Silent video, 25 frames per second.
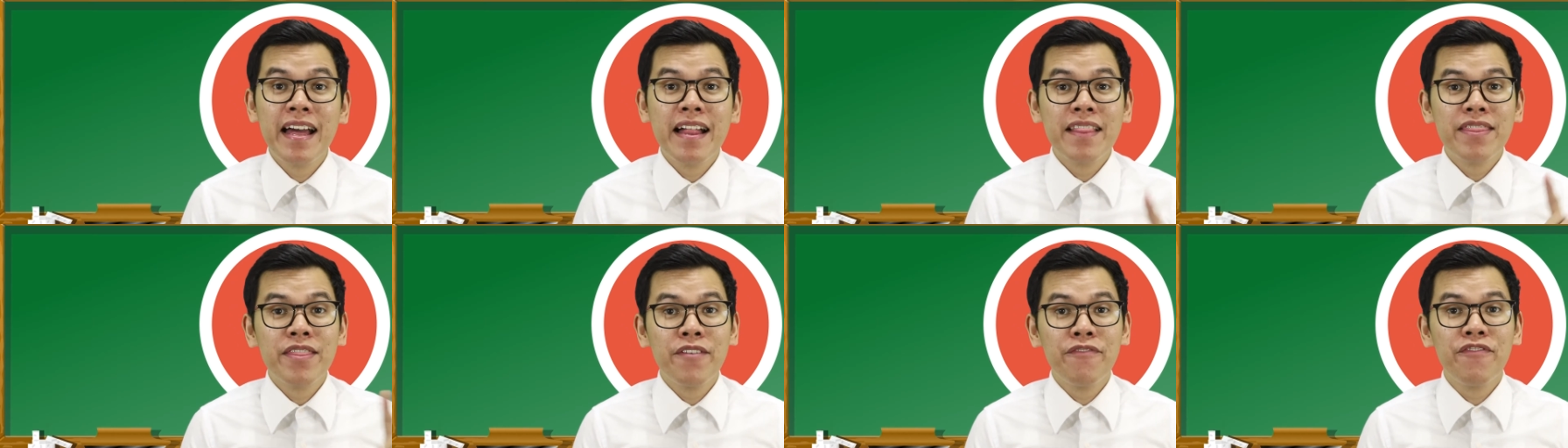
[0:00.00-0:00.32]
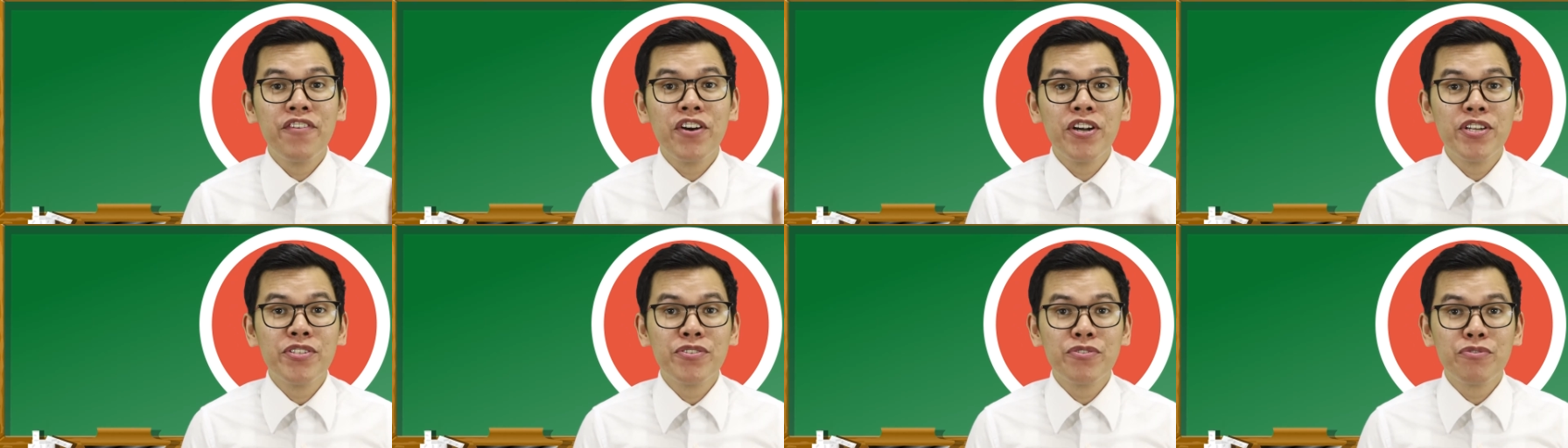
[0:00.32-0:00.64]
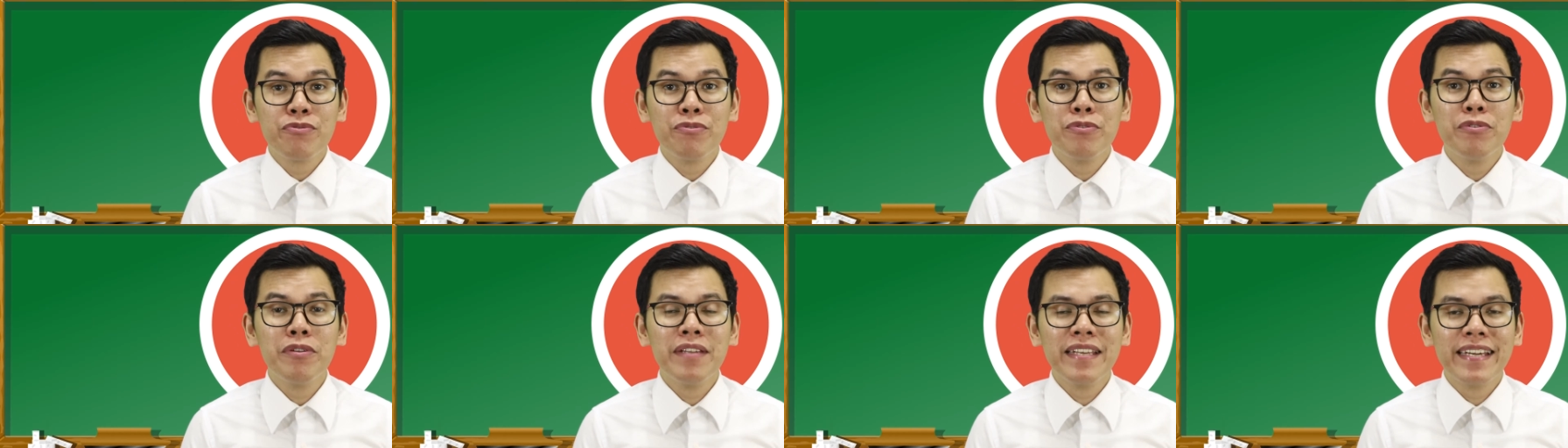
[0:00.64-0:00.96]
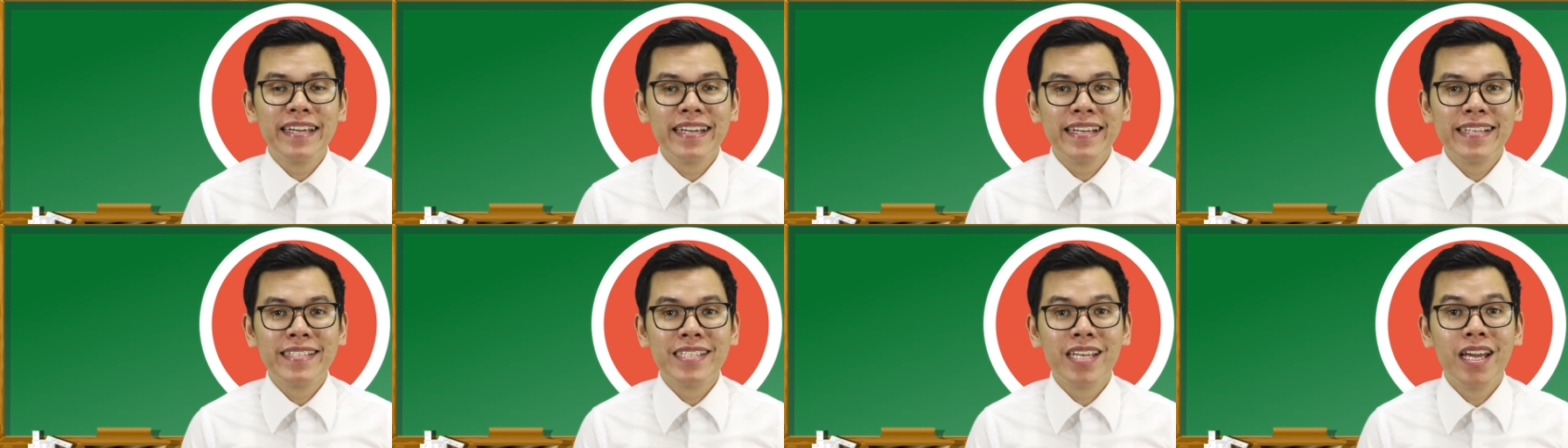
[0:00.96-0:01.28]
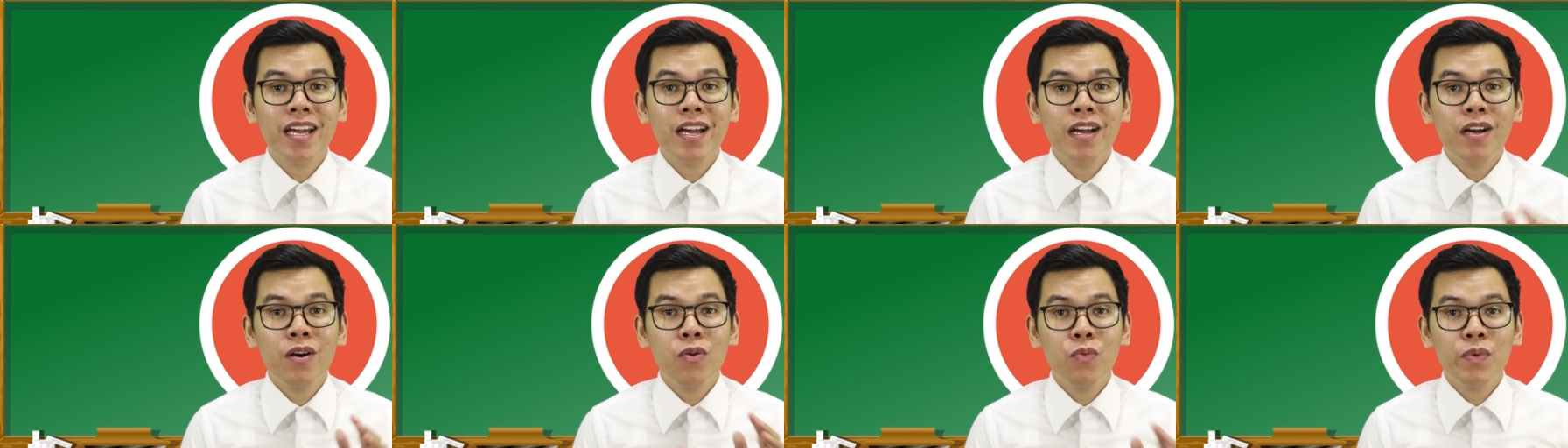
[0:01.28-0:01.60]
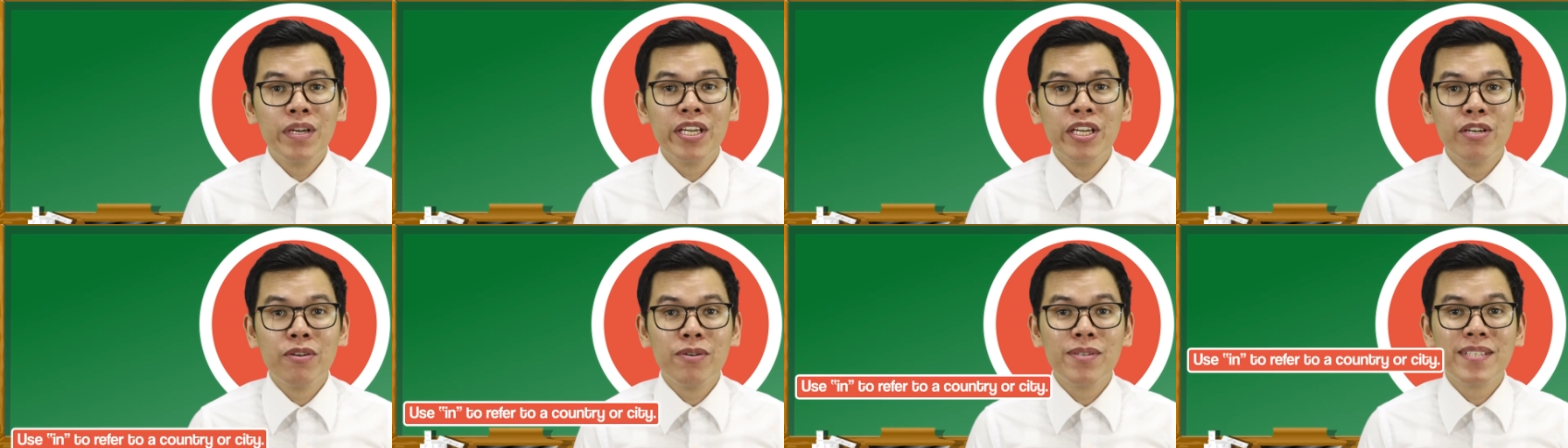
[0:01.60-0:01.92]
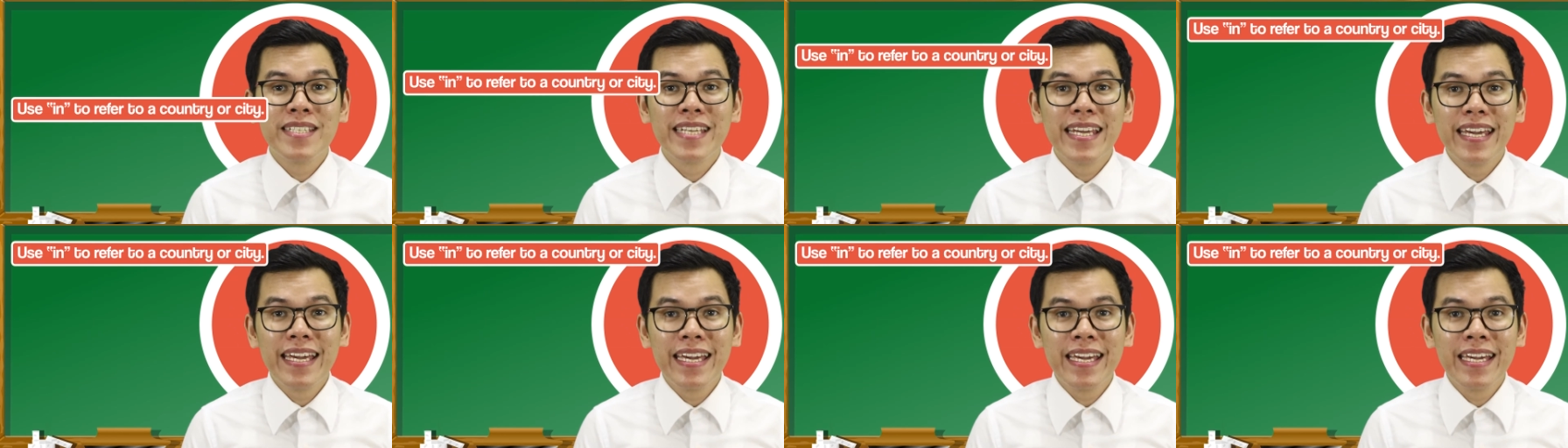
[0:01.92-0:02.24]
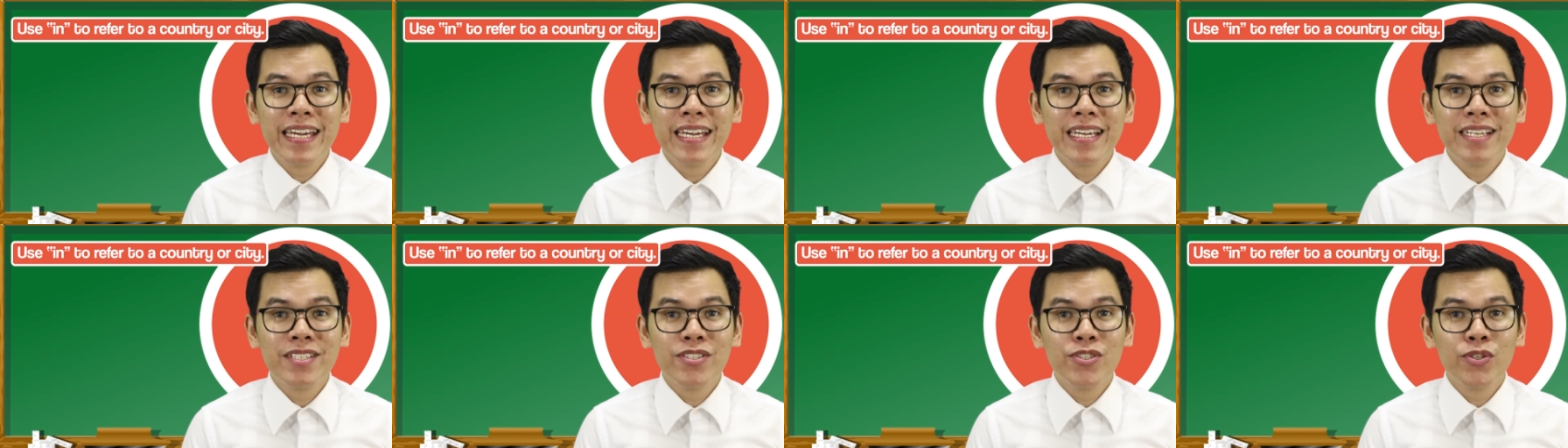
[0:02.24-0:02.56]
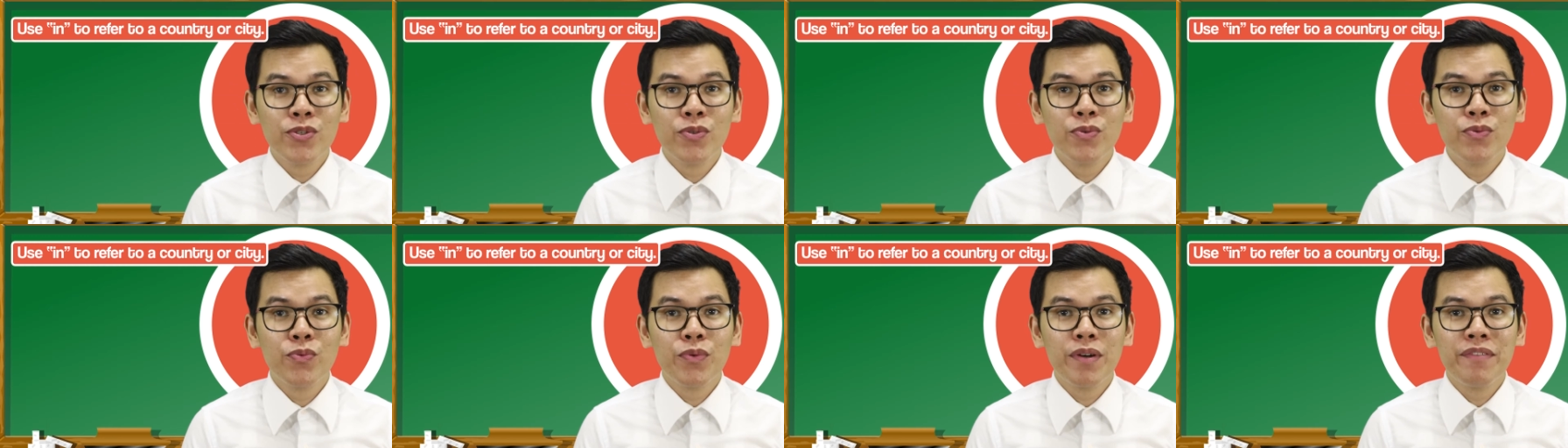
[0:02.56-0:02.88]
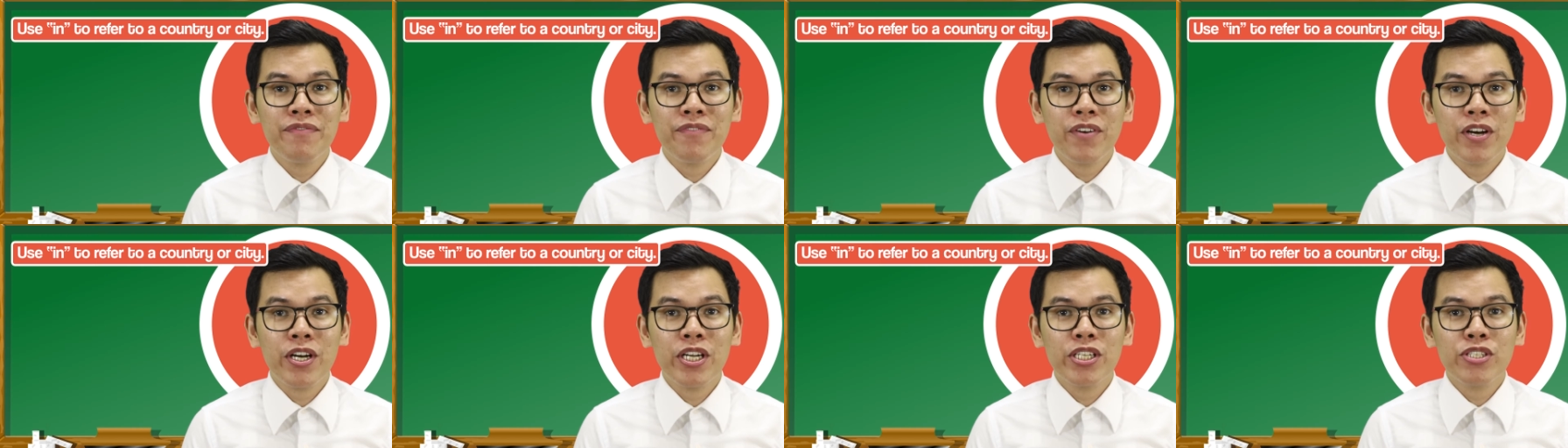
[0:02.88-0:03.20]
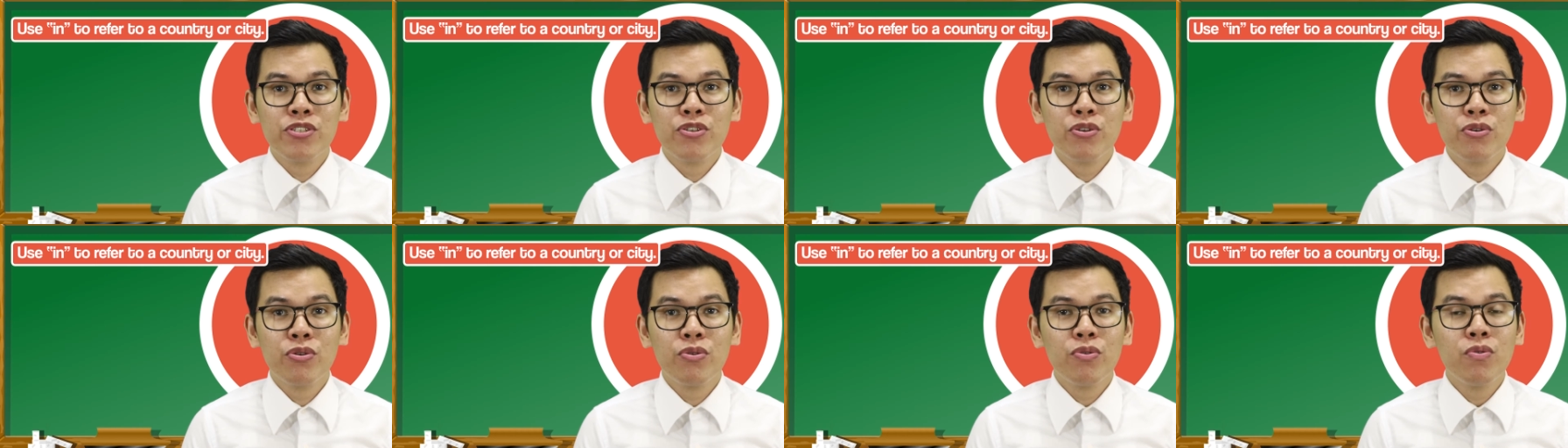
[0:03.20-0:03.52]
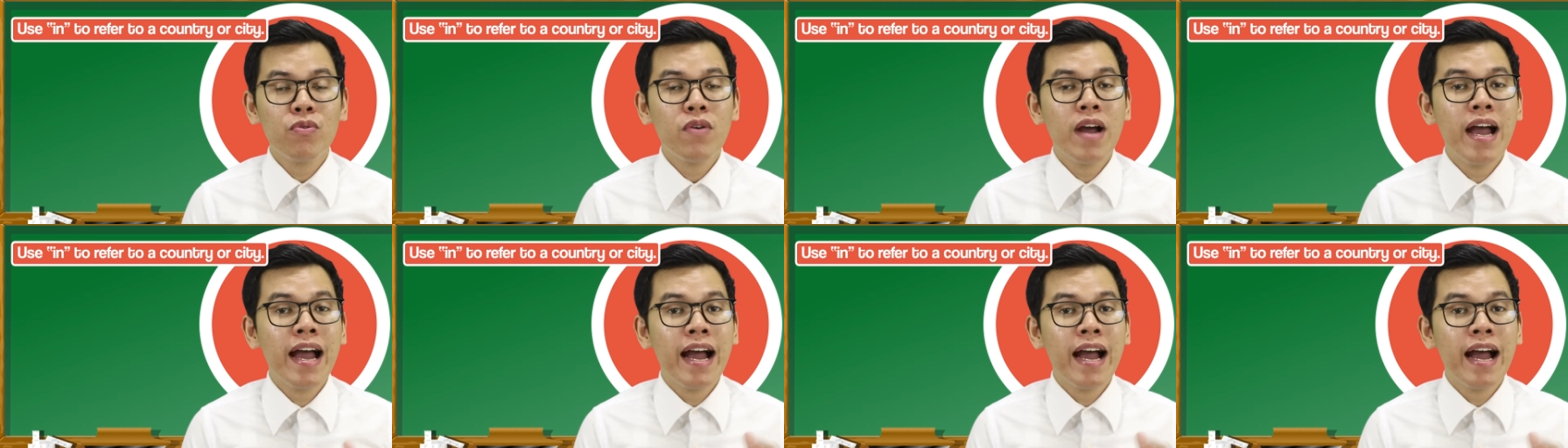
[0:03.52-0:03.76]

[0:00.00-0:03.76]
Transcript: The first rule is we use in to refer to